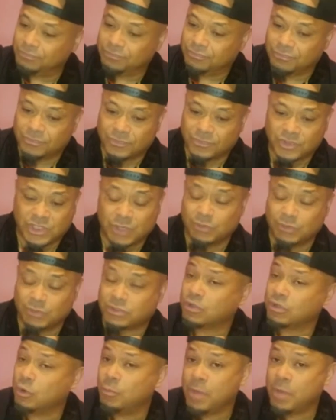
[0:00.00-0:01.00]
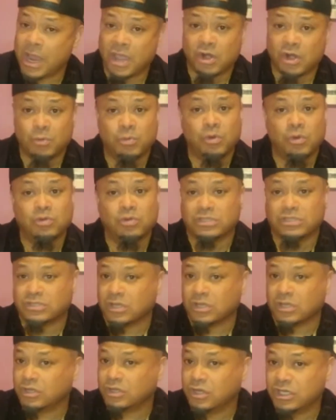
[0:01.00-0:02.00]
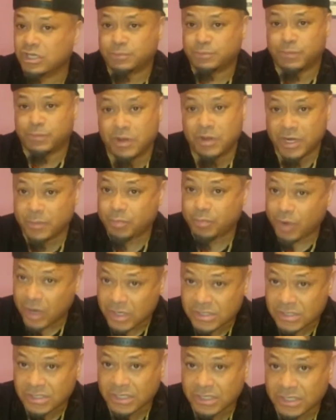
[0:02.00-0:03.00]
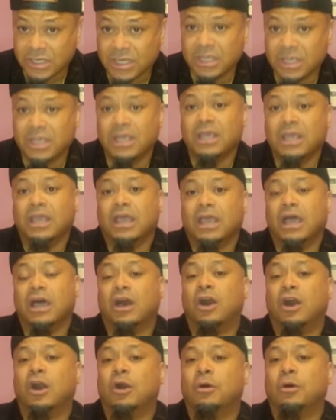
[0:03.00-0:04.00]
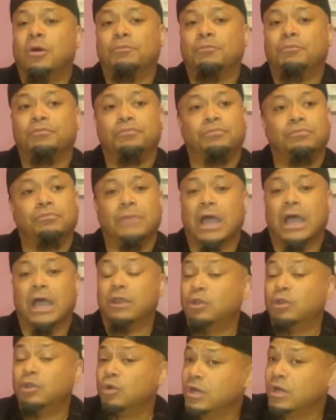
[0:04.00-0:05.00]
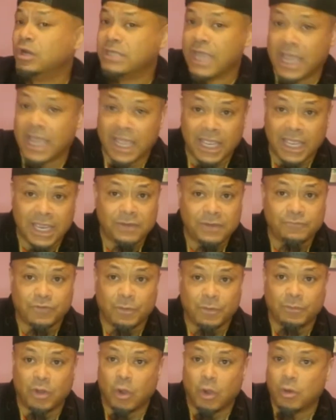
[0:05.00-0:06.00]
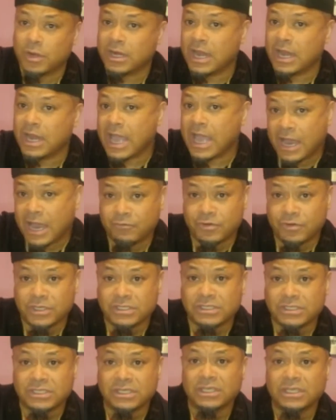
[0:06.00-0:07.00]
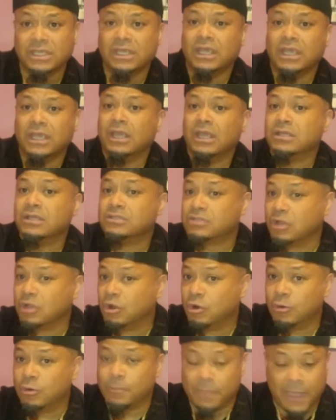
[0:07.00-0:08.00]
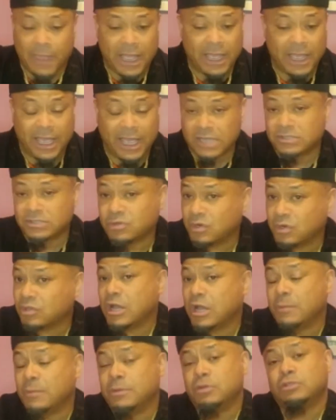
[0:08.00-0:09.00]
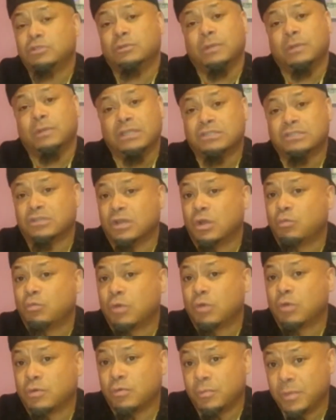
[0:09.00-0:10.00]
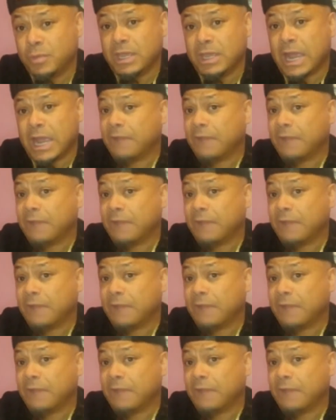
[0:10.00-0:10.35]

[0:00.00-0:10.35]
She was so mannerable, just a good spirited person. I knew her dad from owning Ivory's. So I asked her to come and do some intern work with me after